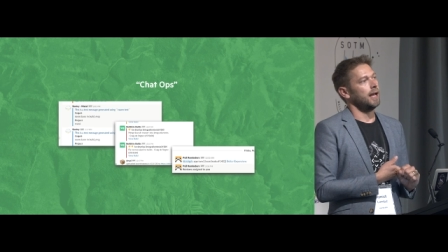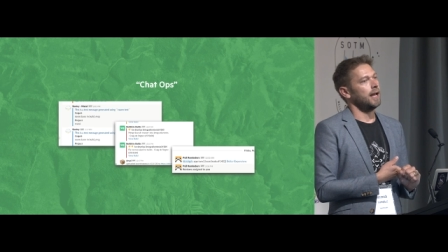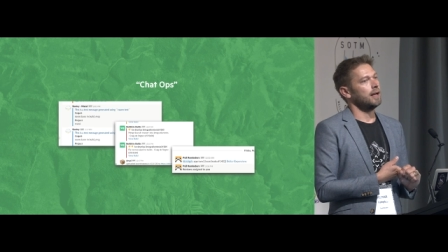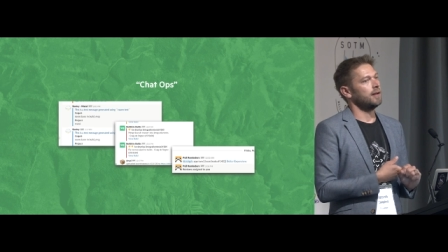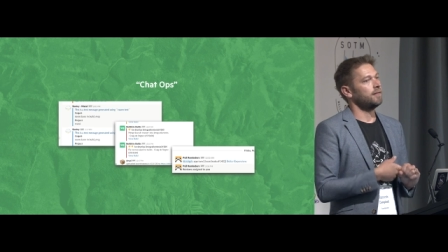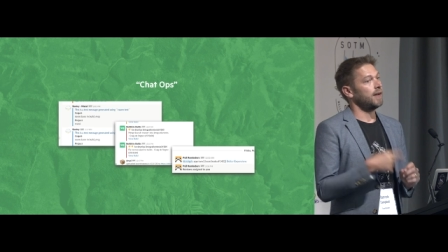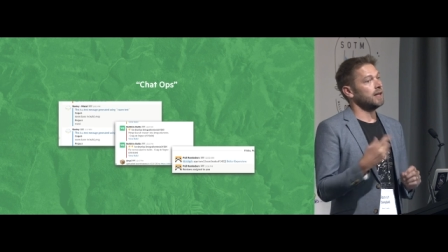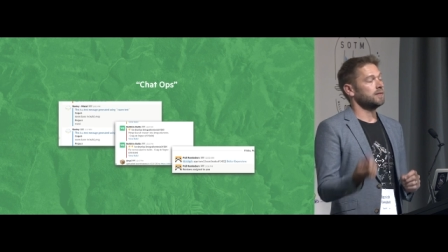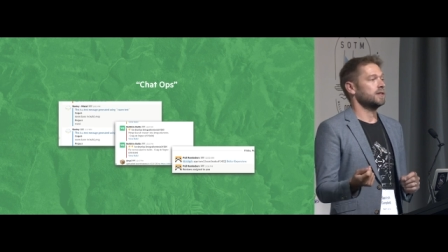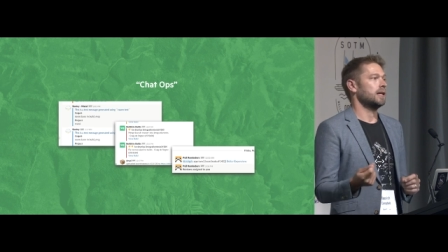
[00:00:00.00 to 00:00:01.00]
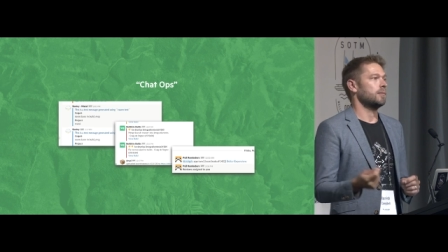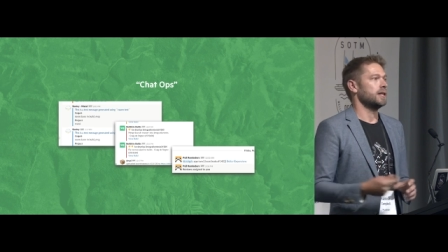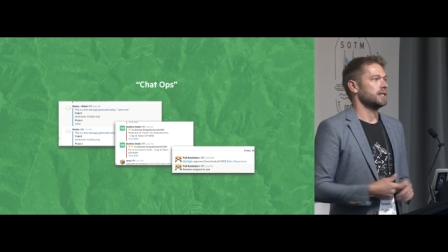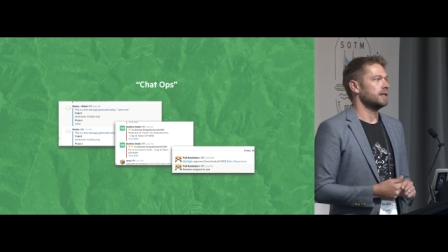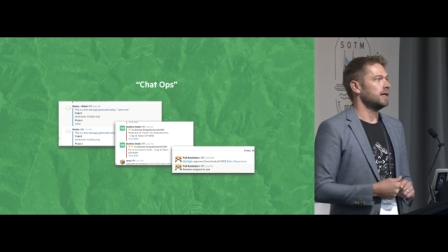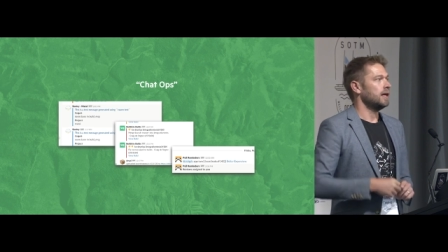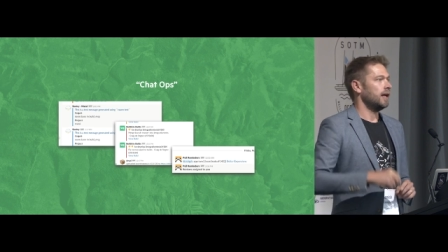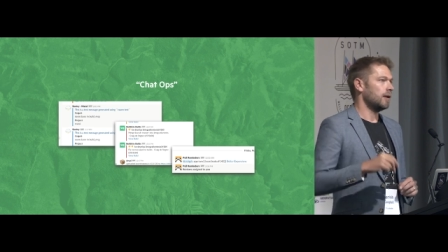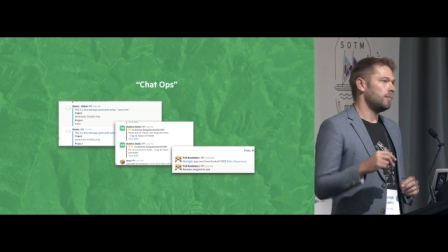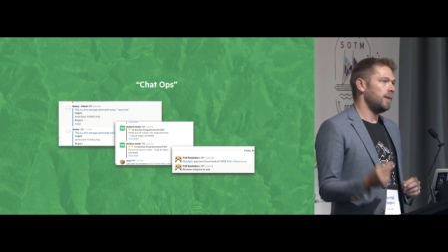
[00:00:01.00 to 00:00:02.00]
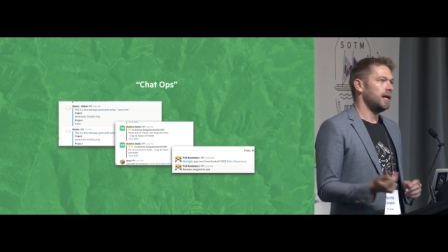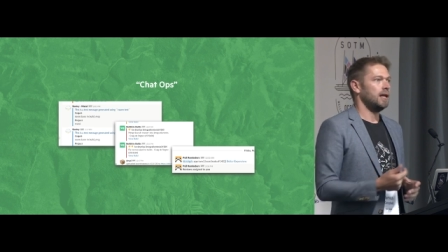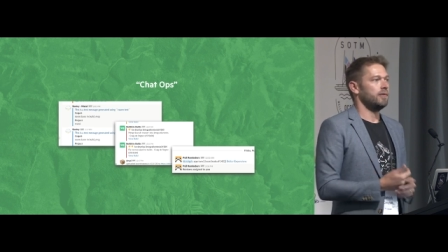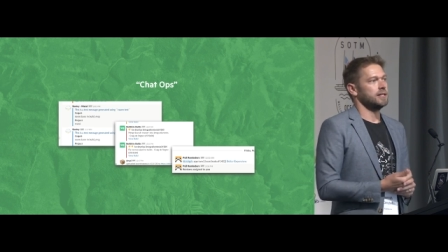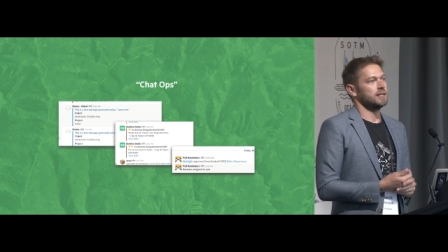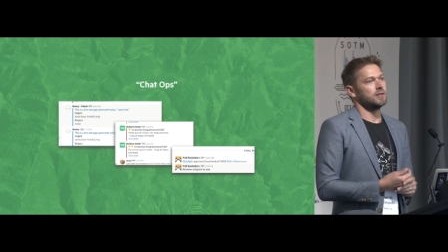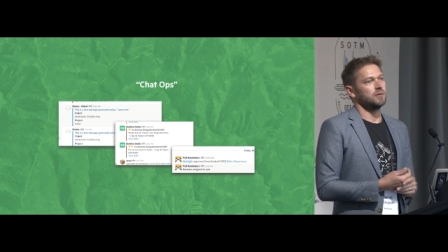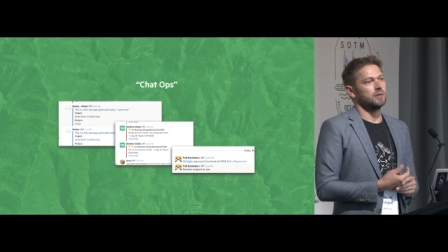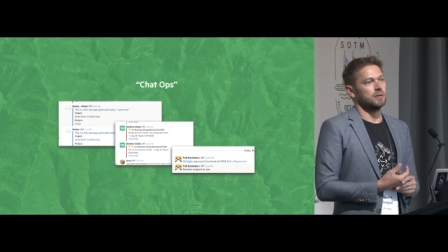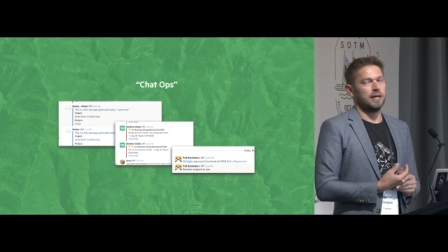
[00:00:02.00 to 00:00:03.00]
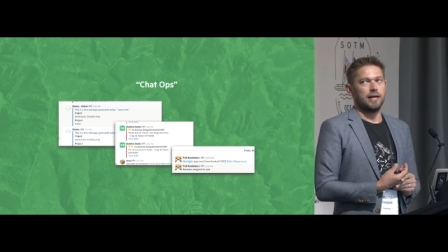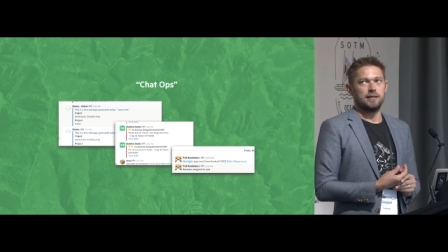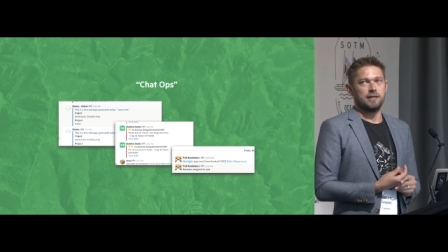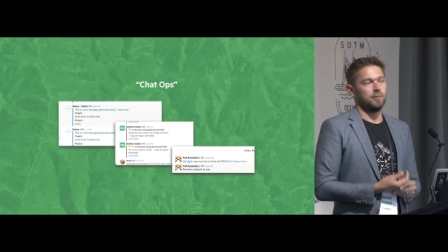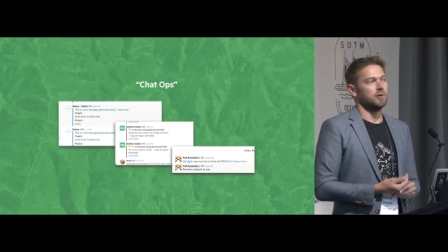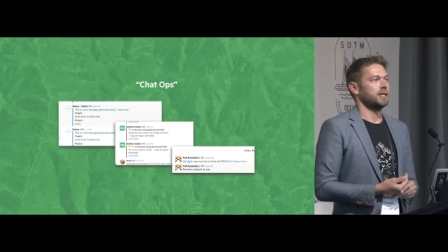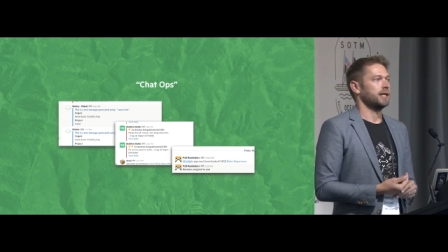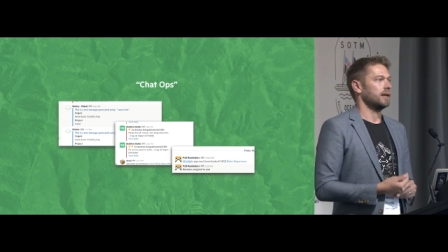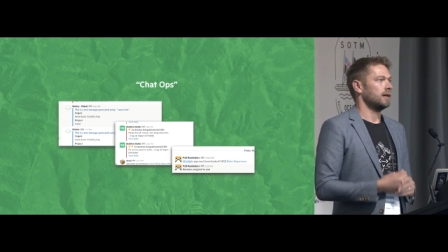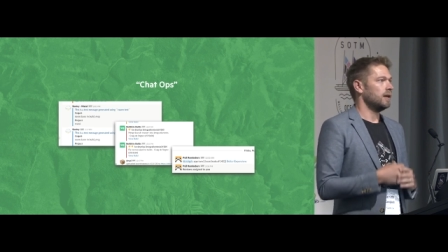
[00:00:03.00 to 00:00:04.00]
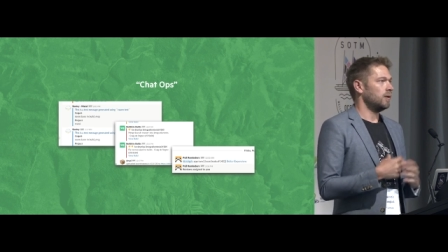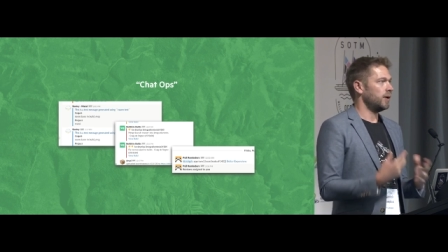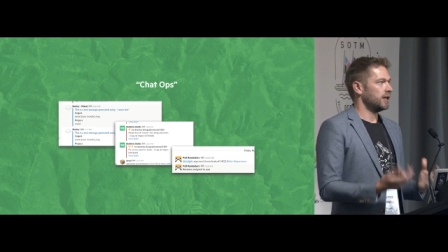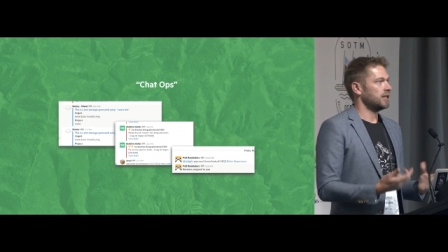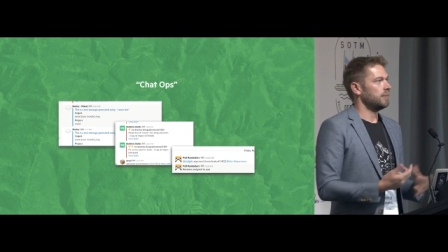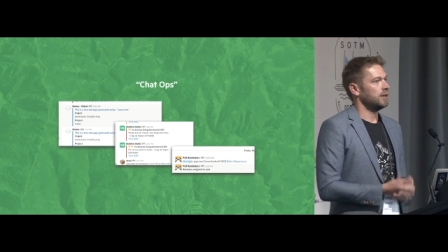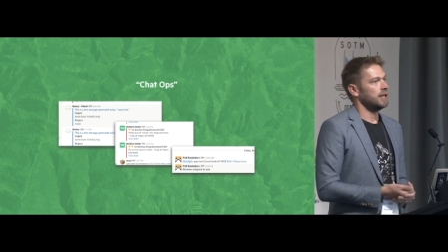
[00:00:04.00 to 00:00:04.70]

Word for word: and it fails for some reason, it immediately raises a source uh, support ticket. We can jump in